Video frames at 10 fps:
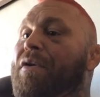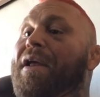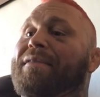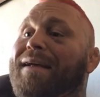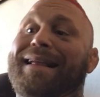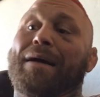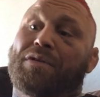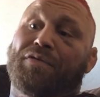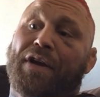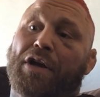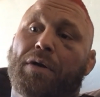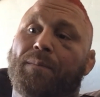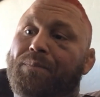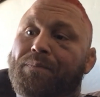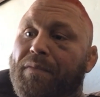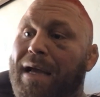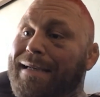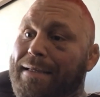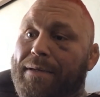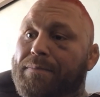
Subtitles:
and I thought that was fair. I did.